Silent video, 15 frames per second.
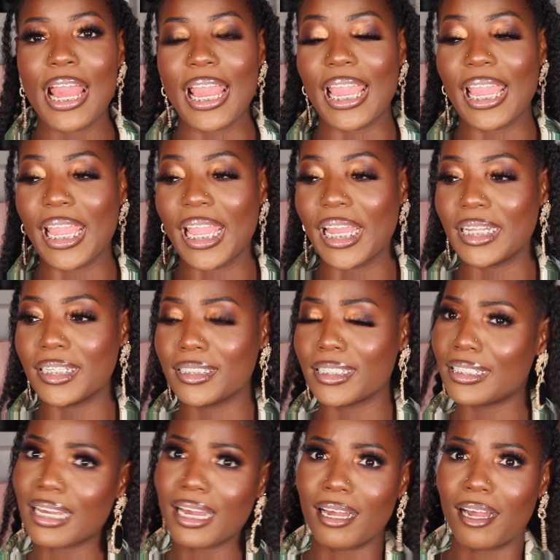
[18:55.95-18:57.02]
And
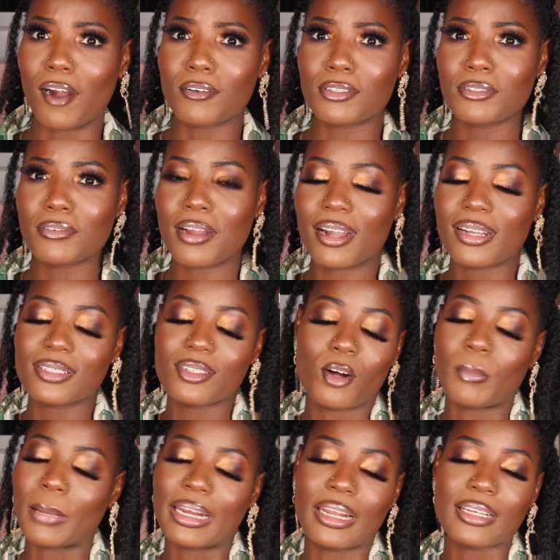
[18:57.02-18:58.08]
yeah, I'll see you guys
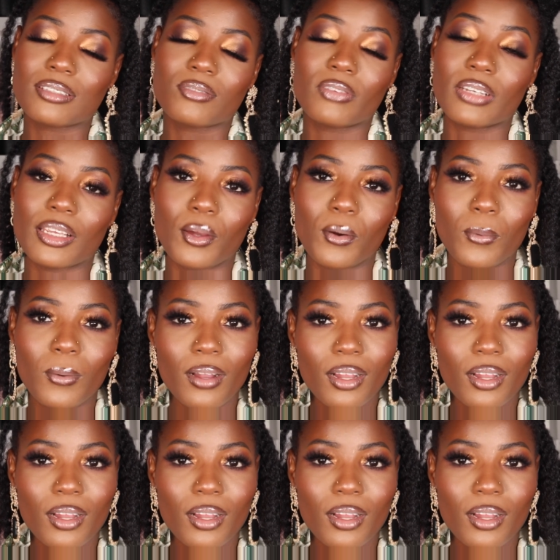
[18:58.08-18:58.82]
on my next video.